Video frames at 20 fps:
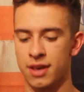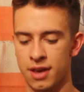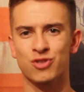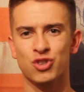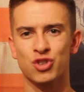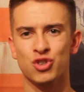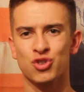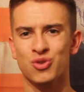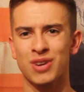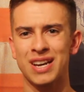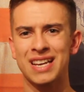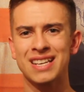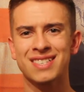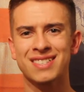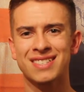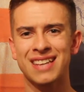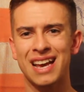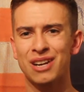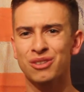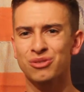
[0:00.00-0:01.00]
Stray's
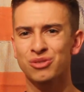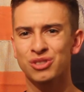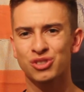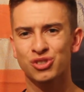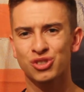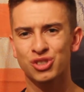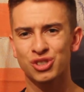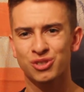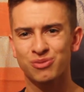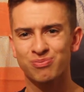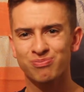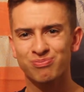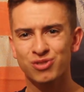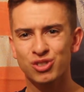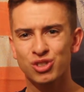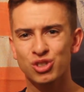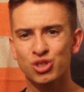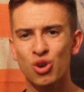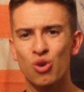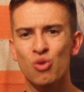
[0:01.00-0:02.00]
sound is just
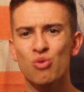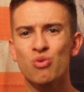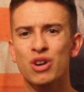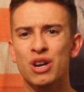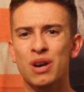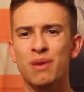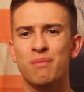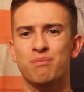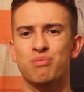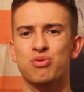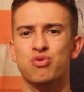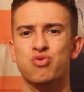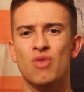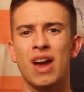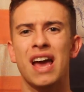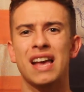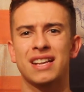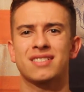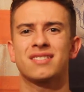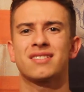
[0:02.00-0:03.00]
so
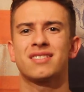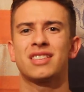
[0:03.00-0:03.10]
compressed.